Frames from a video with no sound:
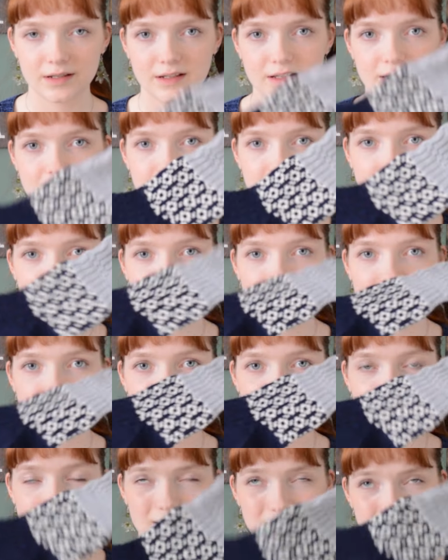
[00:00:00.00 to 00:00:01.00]
And yeah,
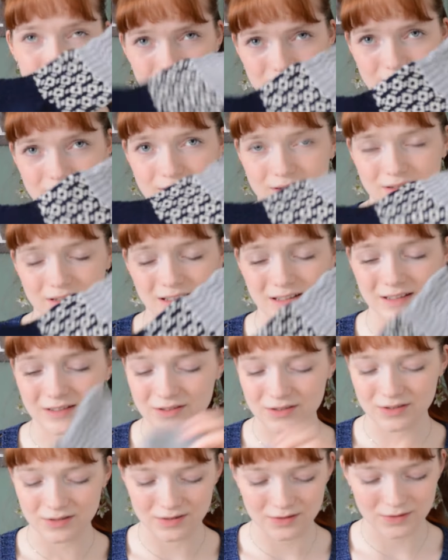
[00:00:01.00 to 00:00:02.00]
this one,
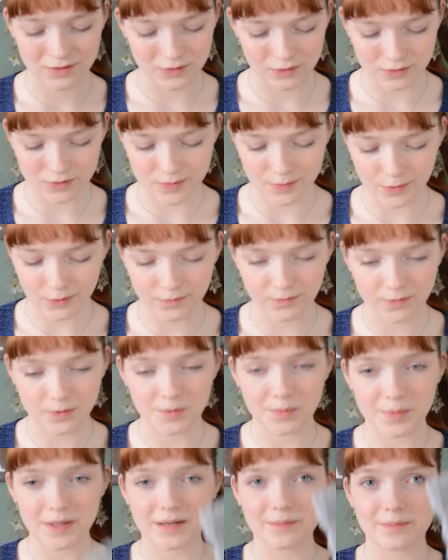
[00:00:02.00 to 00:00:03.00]
it's just too small for
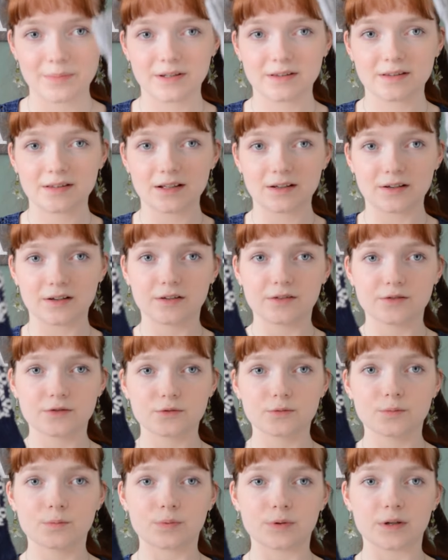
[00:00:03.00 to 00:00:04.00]
me, but they're
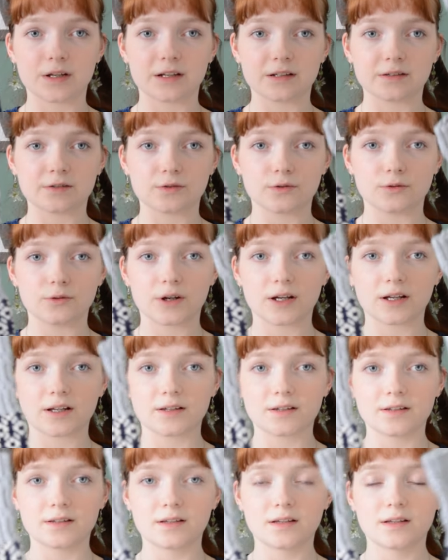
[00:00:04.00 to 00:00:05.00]
so pretty to look
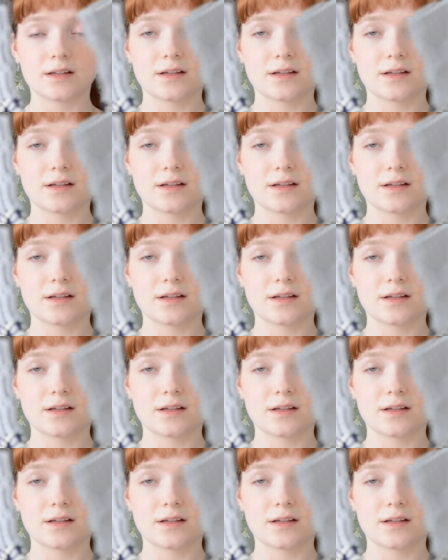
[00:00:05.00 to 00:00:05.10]
at.